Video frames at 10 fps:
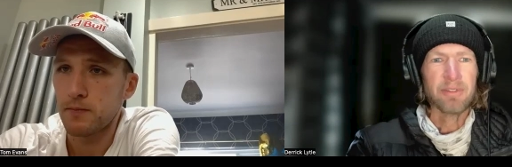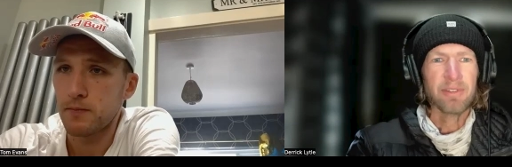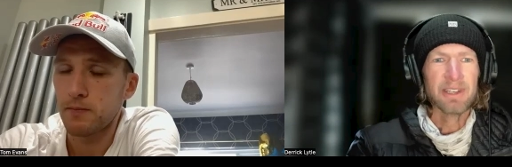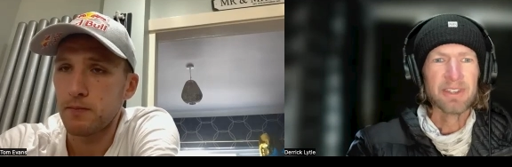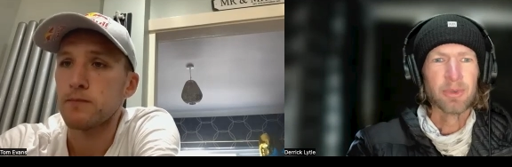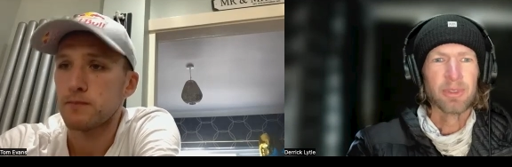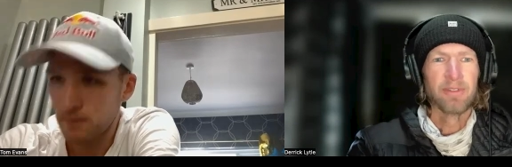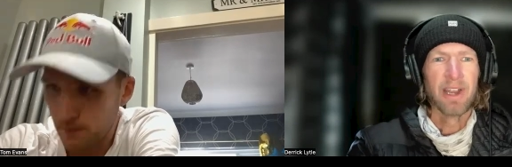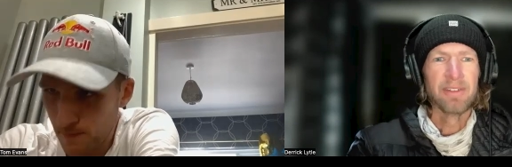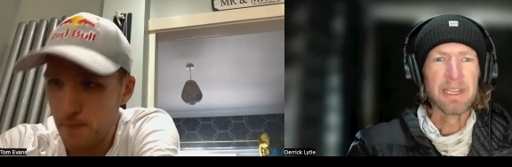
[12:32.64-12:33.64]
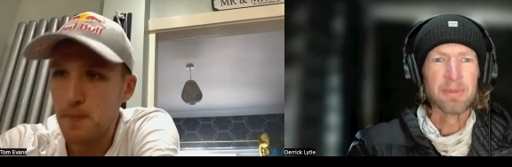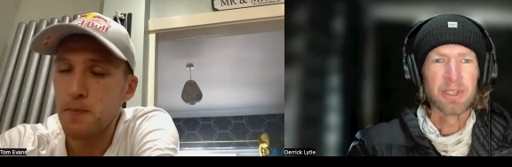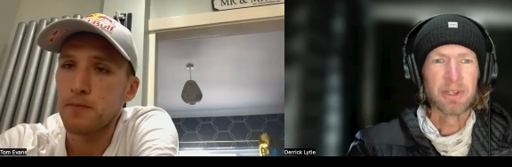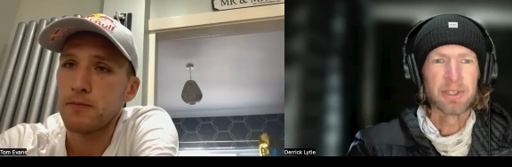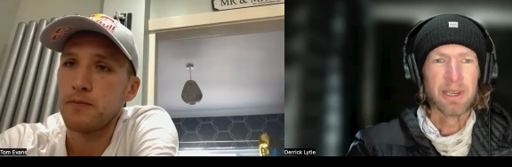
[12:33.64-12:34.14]
Speaker 1: event. So with the 5 a.m.
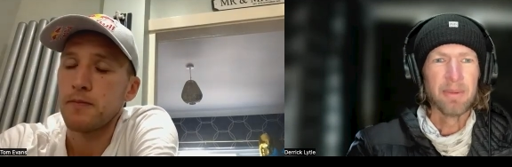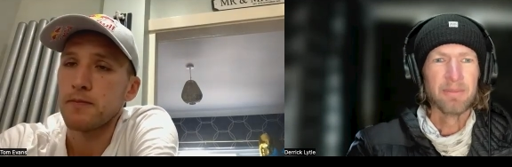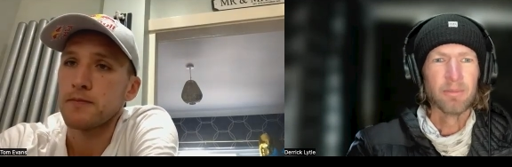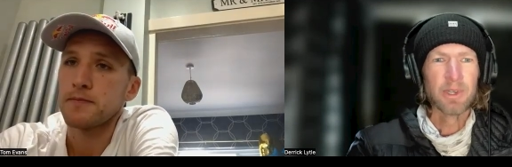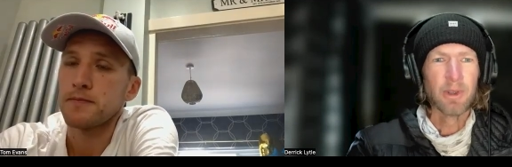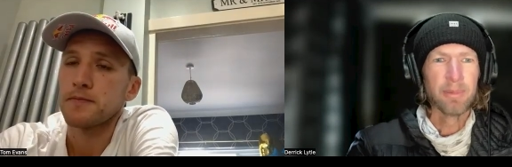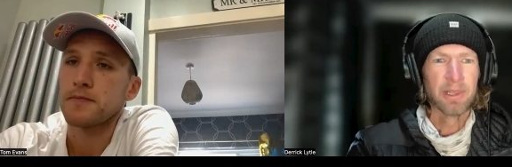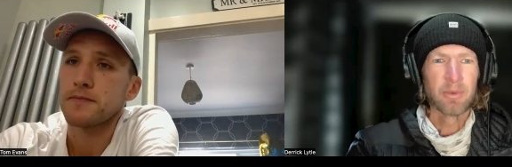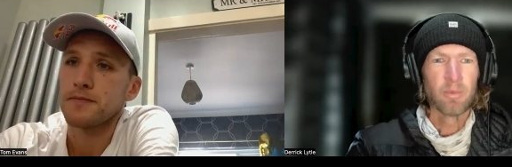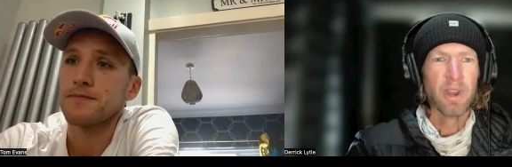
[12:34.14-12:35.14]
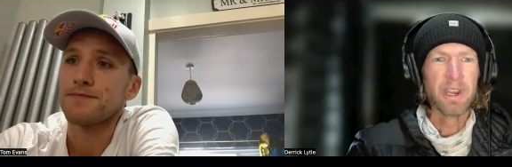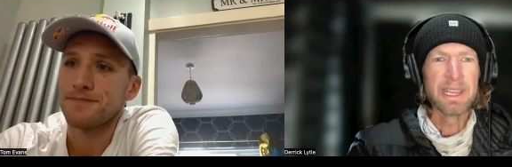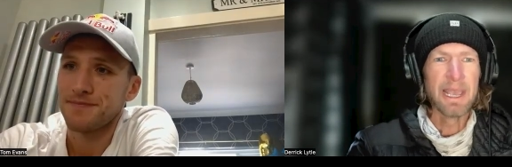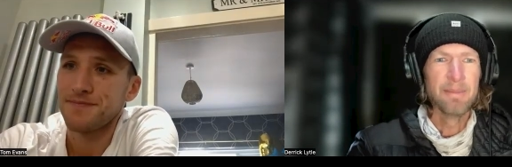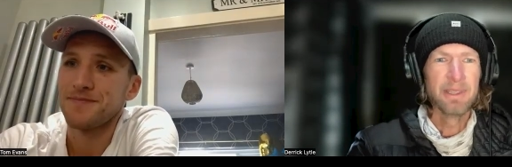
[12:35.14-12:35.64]
start time, were you up at like 1
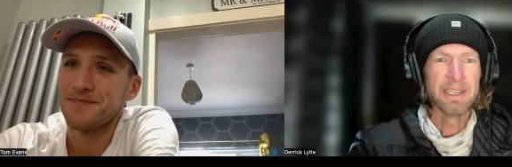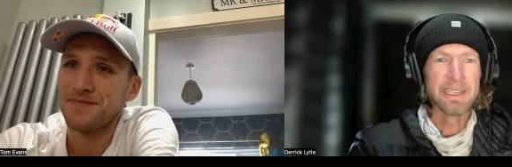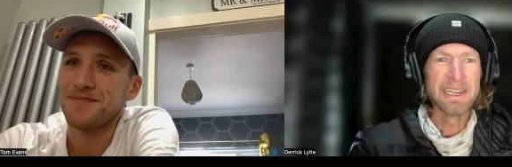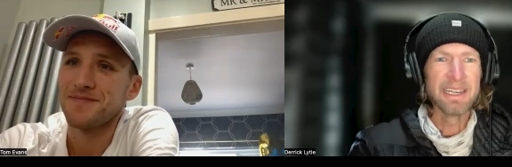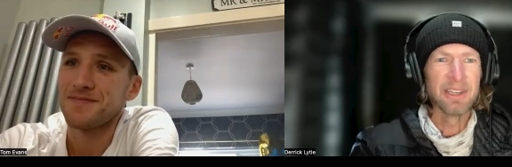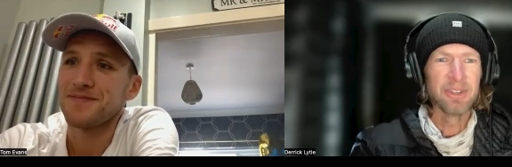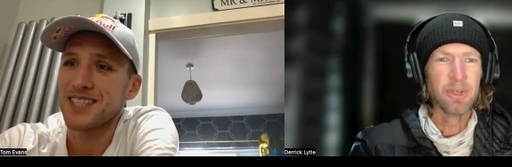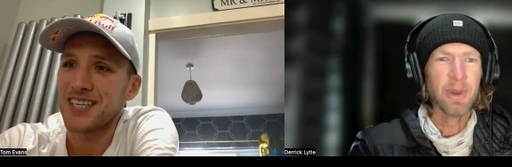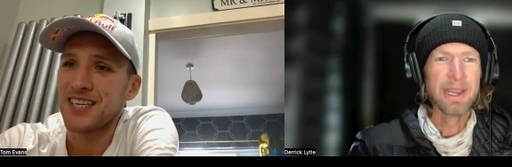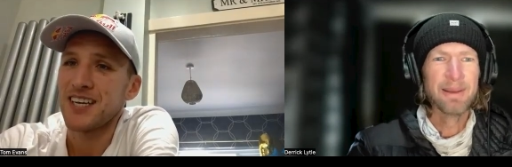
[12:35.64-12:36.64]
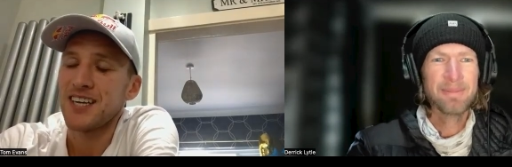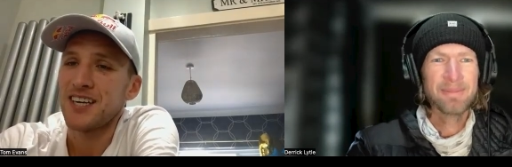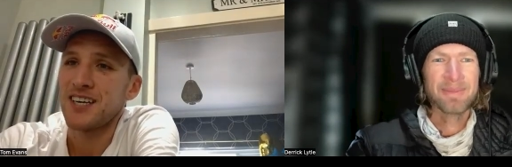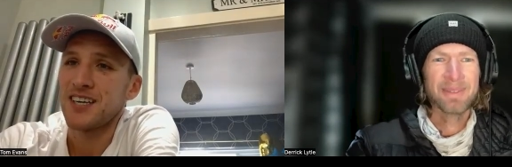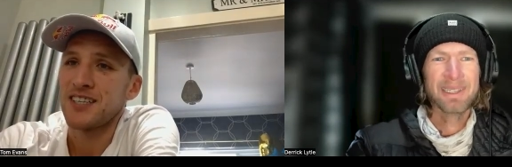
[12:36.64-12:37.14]
a.m. and then eating at 2 a.m.?
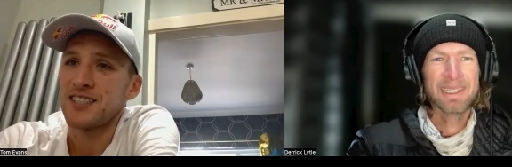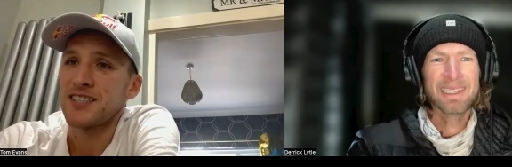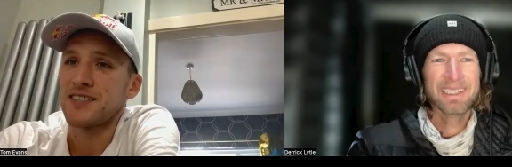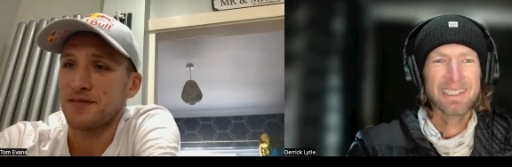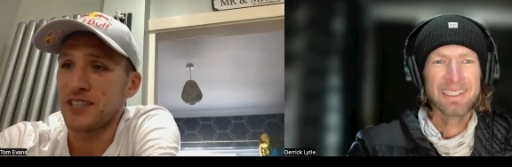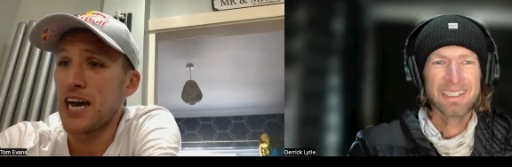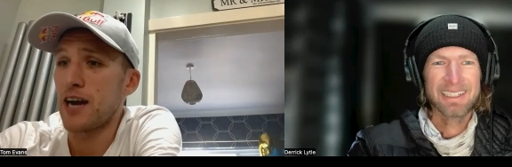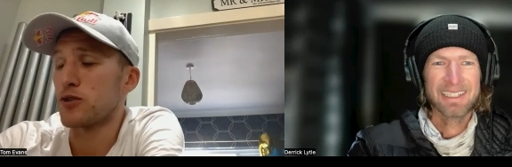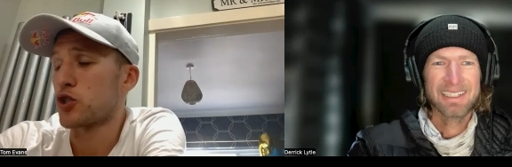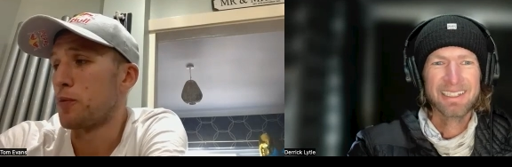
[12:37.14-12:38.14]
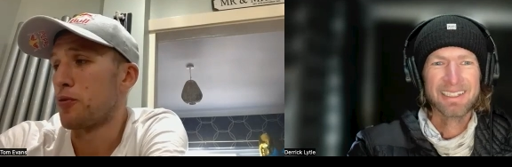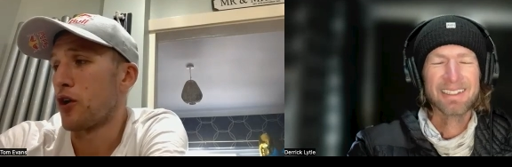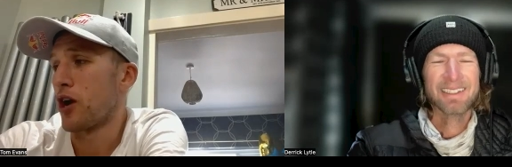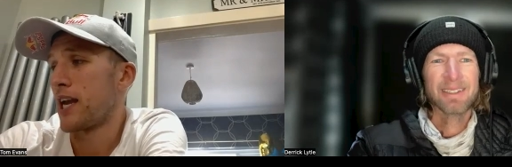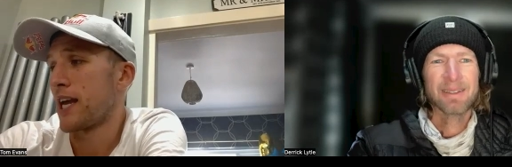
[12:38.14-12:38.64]
Speaker 2: Yeah, it was super
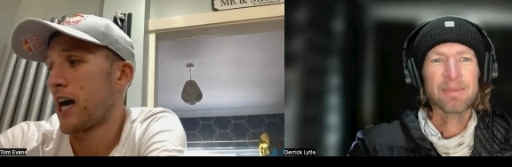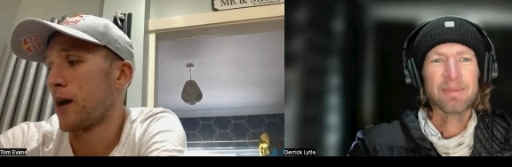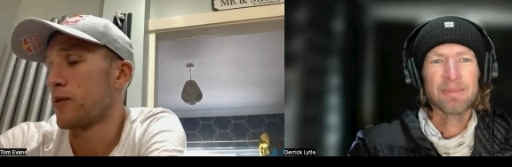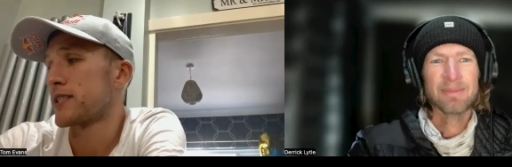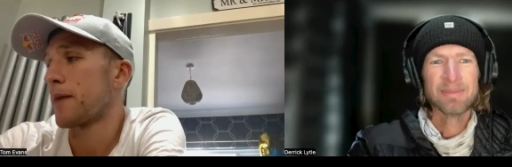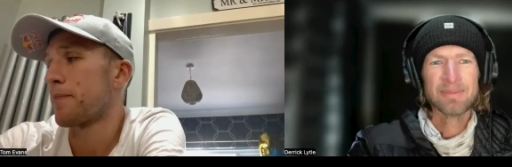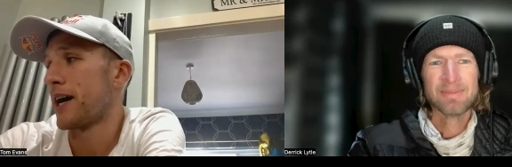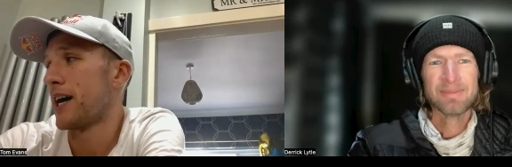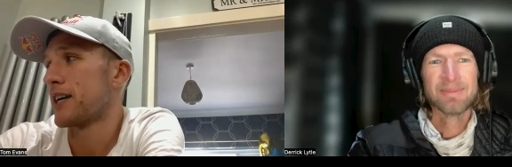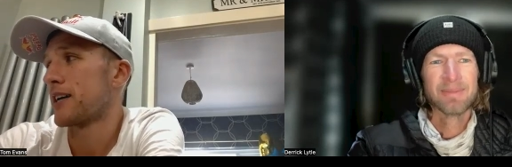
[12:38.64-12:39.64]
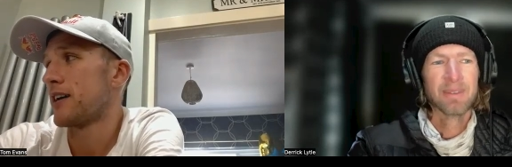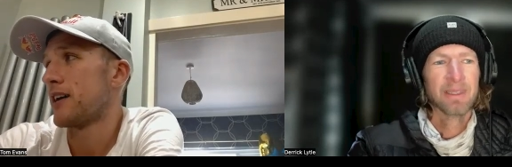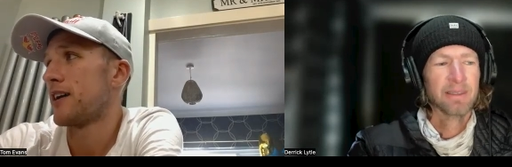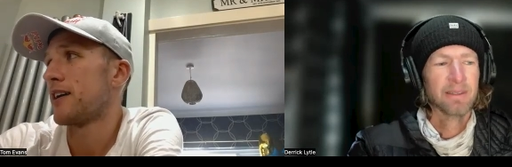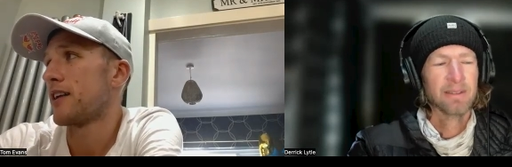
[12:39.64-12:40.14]
early. I was up at,
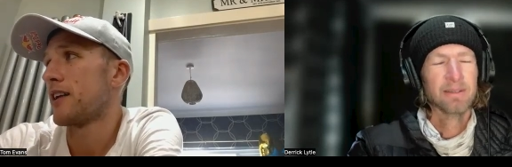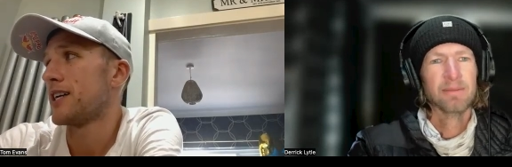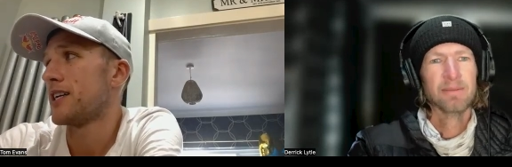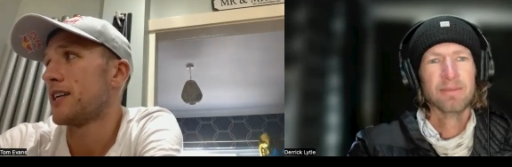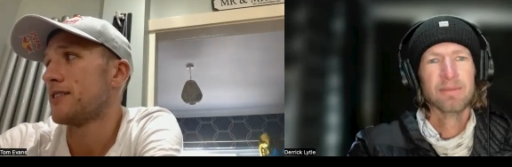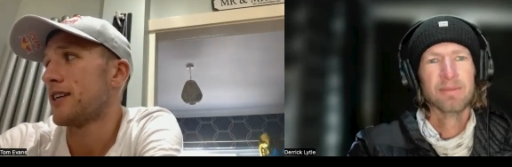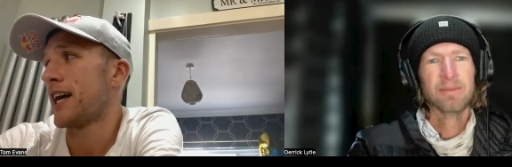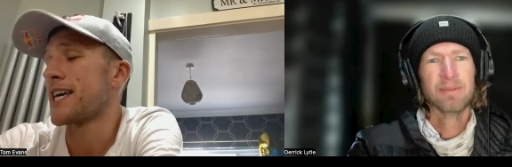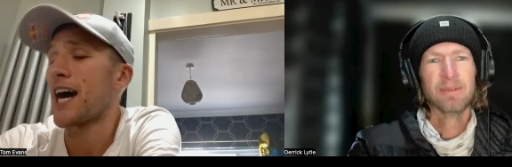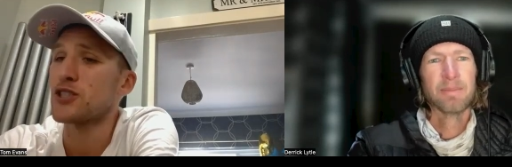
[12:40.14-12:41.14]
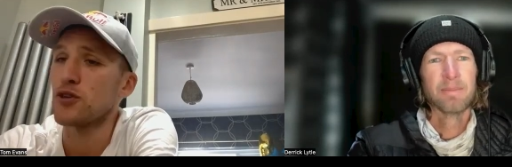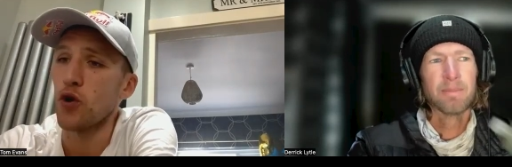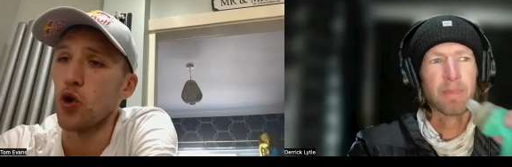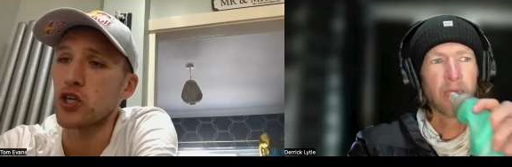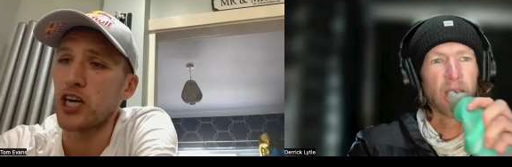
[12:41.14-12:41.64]
I, I sort of
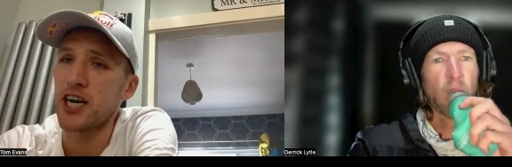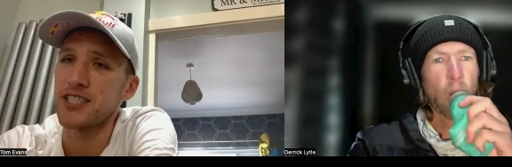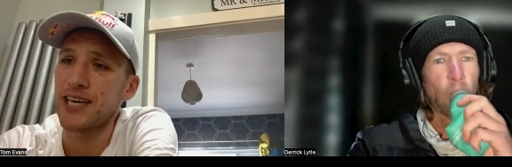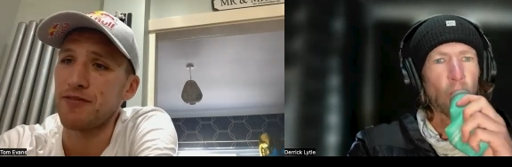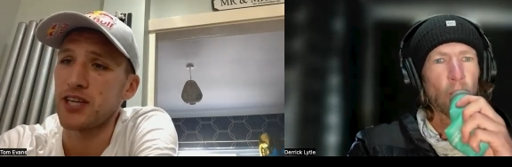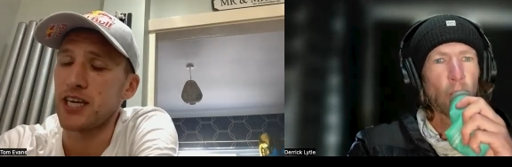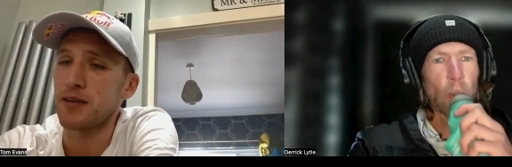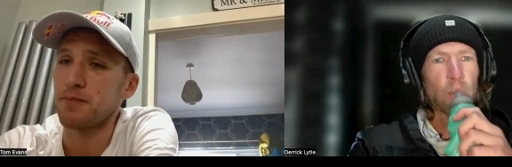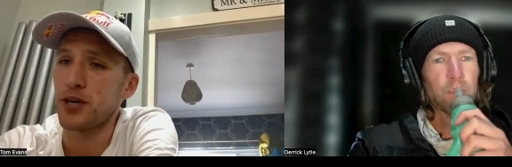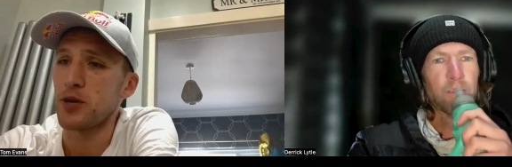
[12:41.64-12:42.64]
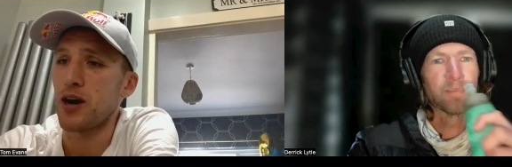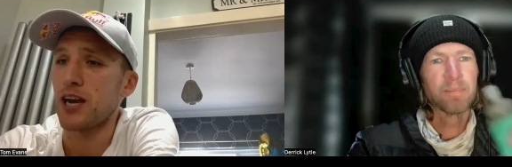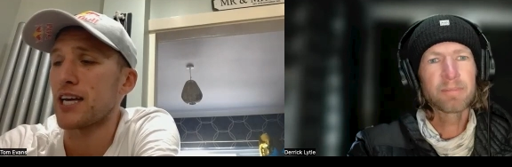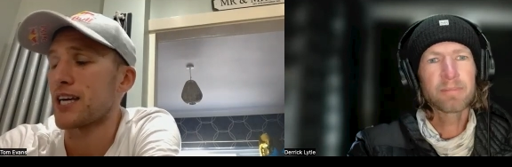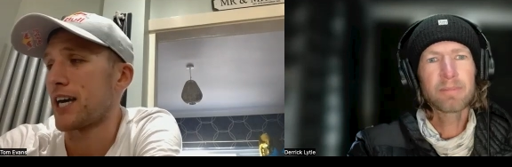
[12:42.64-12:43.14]
organized everything pretty well.
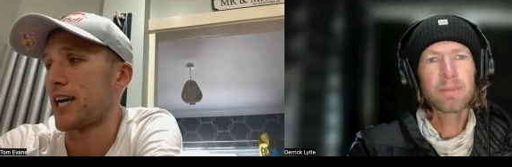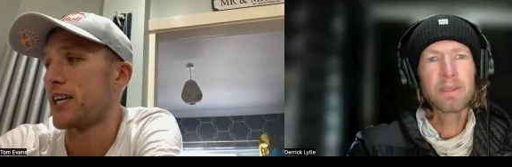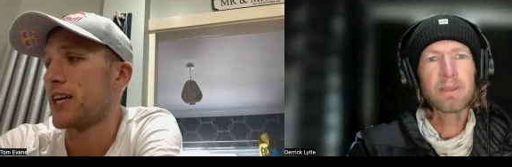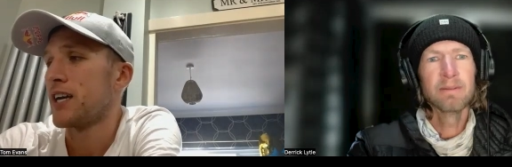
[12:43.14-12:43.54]
Like I had,